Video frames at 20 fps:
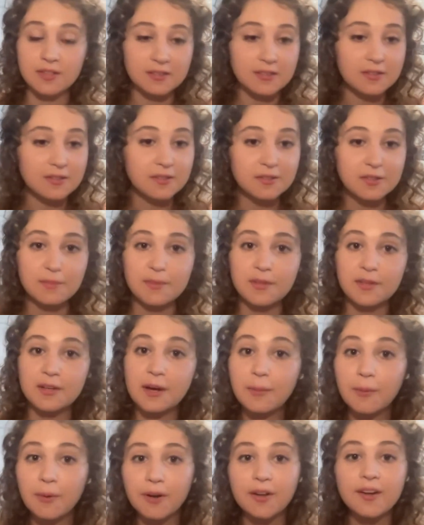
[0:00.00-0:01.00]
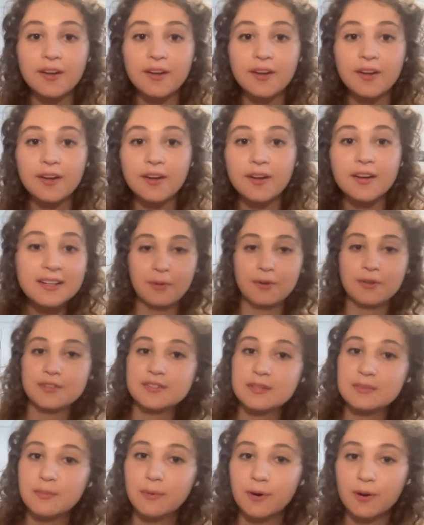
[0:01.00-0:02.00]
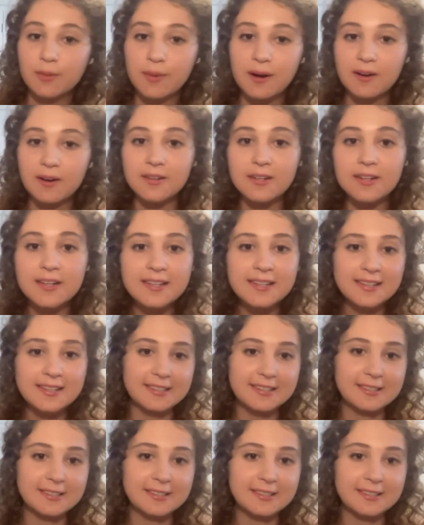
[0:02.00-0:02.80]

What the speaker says: like this is something I want to see more about.